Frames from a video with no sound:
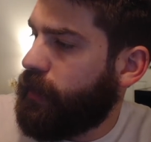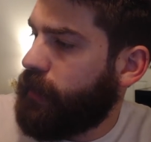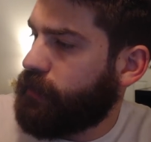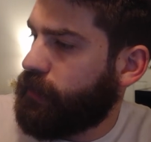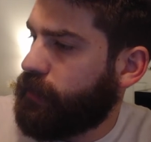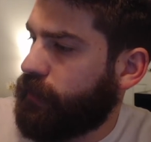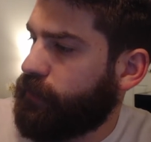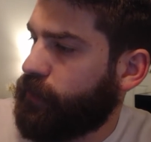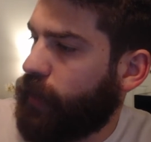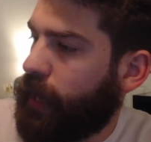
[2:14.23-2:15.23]
Gives
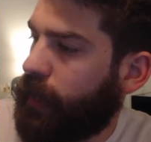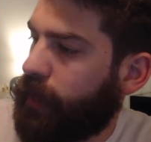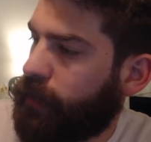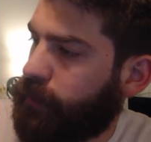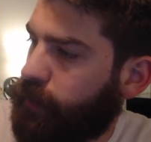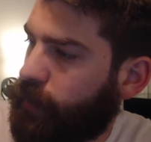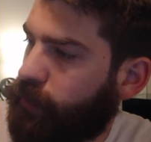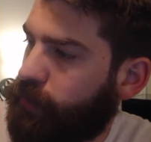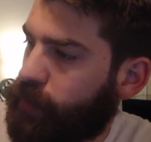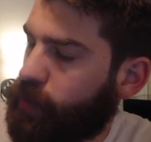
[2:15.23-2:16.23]
you a little better
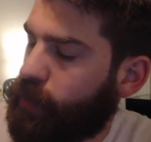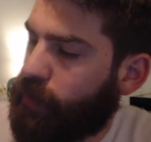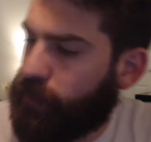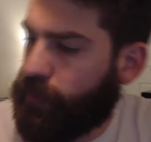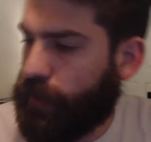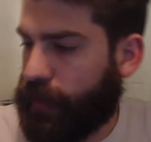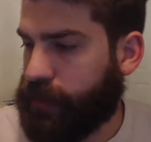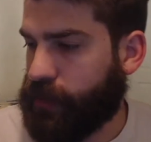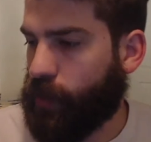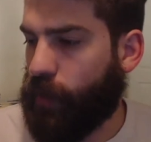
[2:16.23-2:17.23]
view of everything.
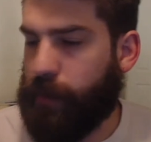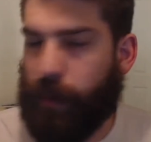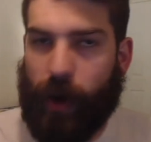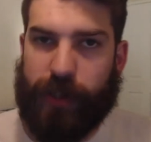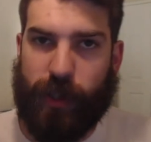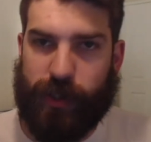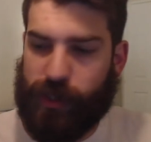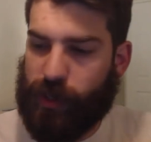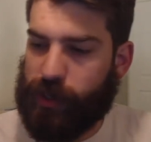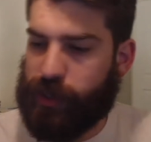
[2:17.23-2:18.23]
Has a little red bar that shows you
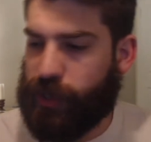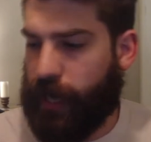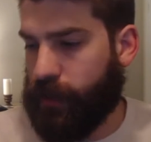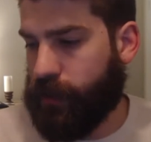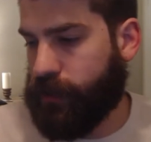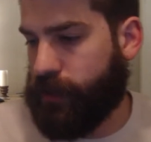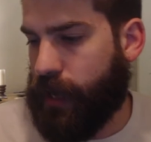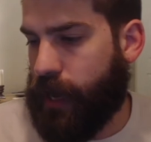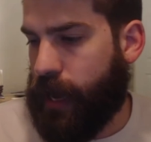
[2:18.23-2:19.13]
the current channels.